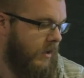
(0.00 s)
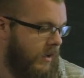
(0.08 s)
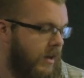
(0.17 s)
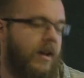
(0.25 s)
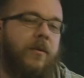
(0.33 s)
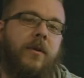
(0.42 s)

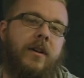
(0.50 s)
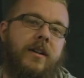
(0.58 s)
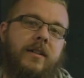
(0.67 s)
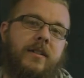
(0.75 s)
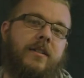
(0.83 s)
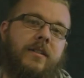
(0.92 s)
And I
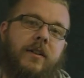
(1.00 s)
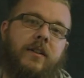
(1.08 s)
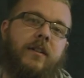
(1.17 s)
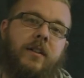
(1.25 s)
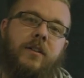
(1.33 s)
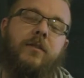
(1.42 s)
wanted to
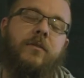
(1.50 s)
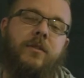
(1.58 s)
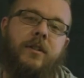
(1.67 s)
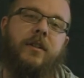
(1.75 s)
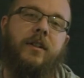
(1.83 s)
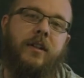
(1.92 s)
start a new
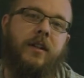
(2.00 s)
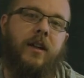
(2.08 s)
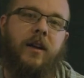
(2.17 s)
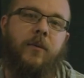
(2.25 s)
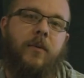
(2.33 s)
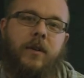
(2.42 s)
journey.
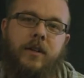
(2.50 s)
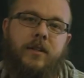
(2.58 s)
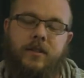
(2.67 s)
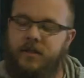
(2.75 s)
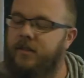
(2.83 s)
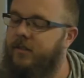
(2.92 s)
I wanted
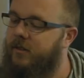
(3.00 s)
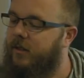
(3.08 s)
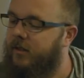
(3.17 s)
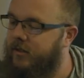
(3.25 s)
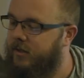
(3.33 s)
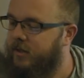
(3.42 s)
to
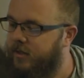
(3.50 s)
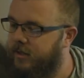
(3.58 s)
start